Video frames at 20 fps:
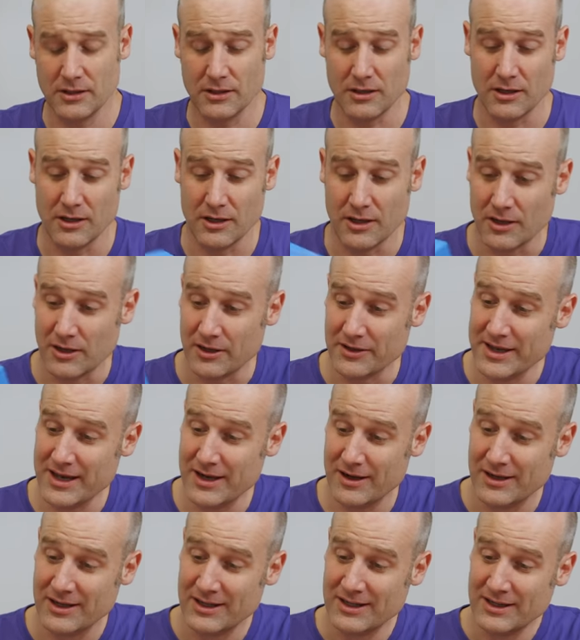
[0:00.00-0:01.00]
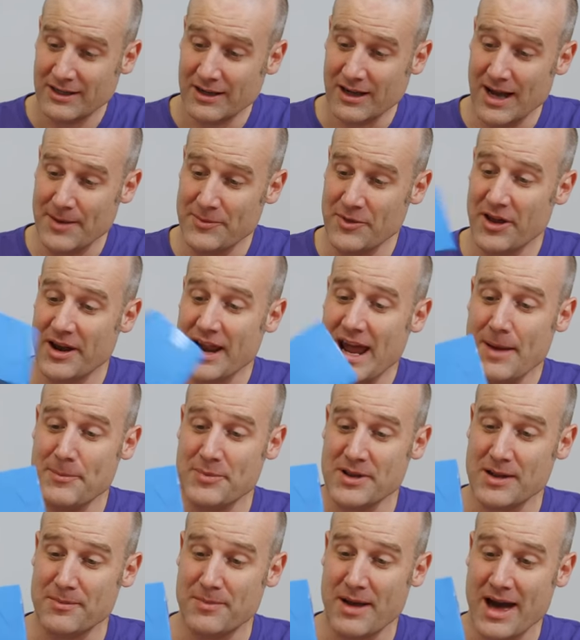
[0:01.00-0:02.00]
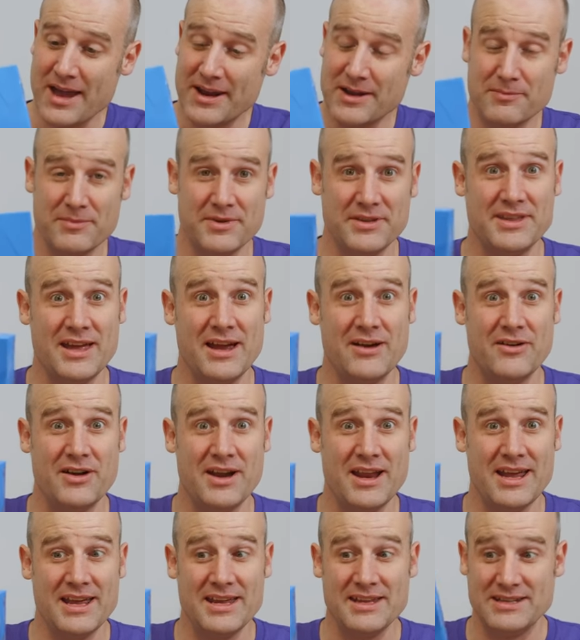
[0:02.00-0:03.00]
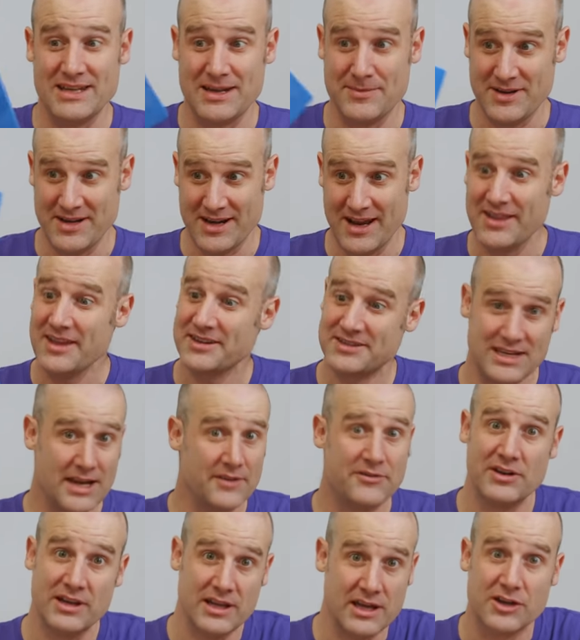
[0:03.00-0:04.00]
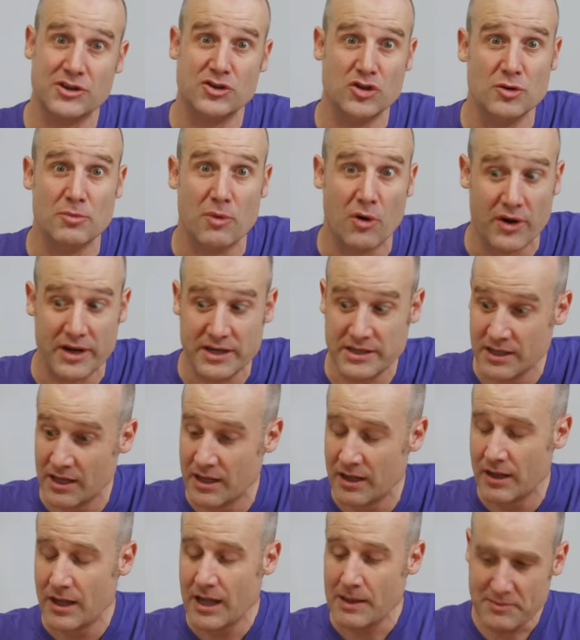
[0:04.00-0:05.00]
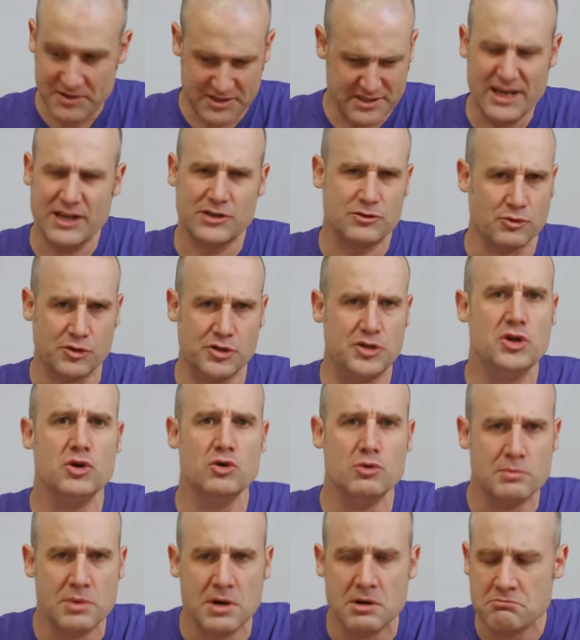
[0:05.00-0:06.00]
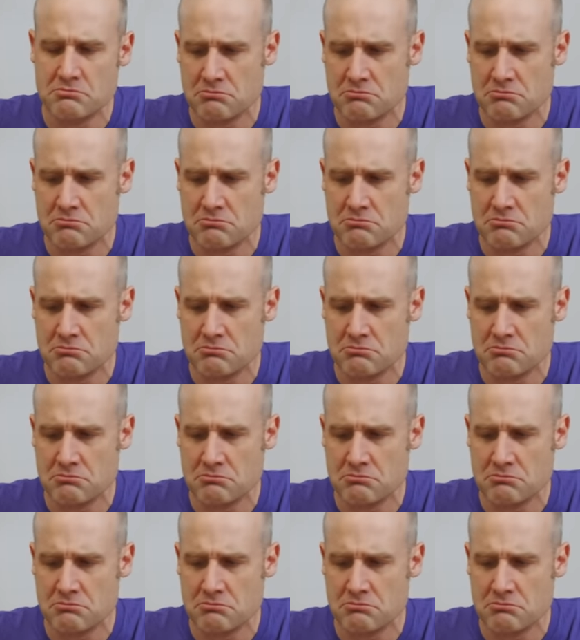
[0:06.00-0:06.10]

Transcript: Oh, I'm not happy about it, but there it is. I mean, and that's definitely a cuboid. I mean, it's an actual cube.